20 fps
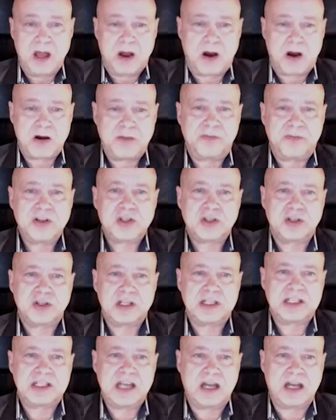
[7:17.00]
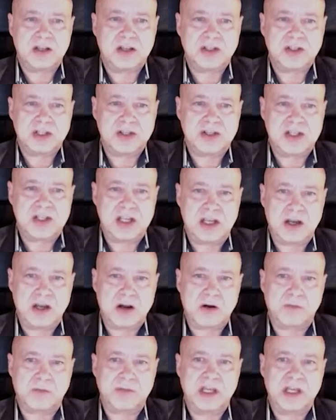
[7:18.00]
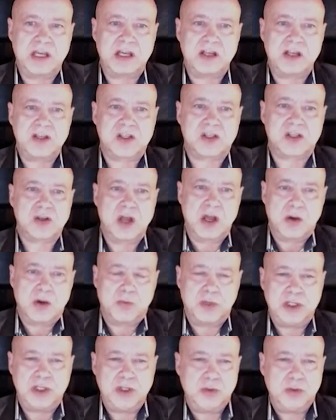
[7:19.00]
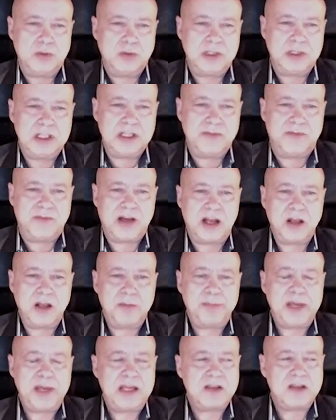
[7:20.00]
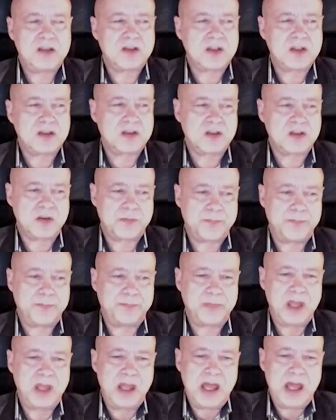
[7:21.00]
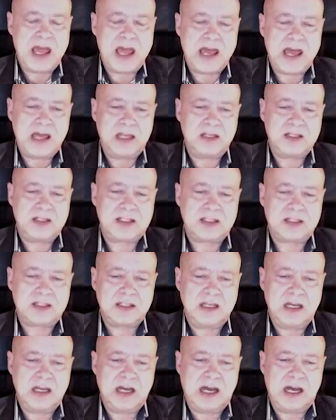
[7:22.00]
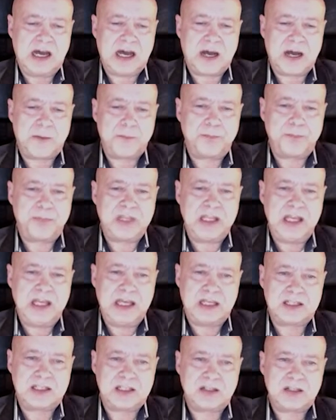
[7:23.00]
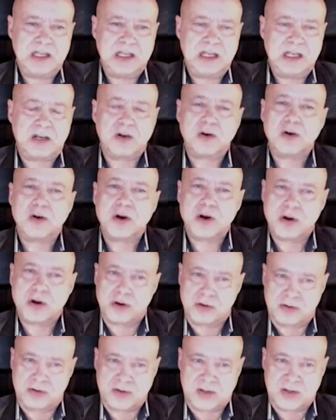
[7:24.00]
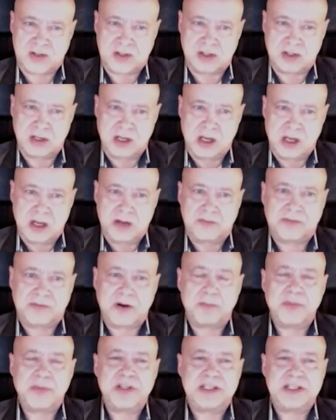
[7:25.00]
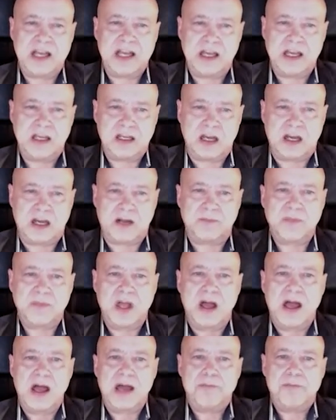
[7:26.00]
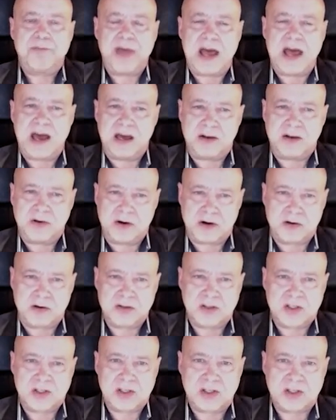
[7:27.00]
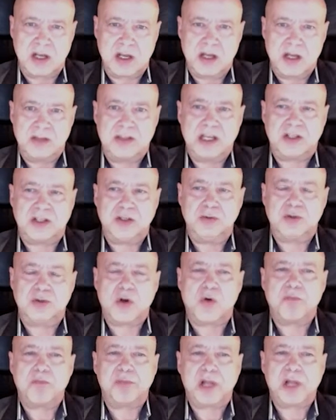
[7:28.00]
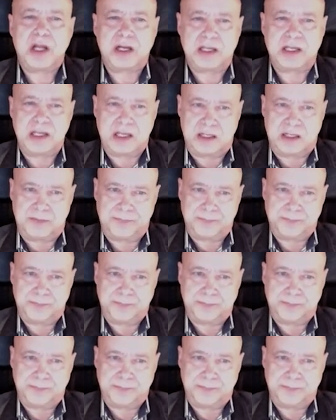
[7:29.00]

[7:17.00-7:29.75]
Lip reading: Artificial intelligence here is when you develop a system and it learns from the data patterns that you don't plug in.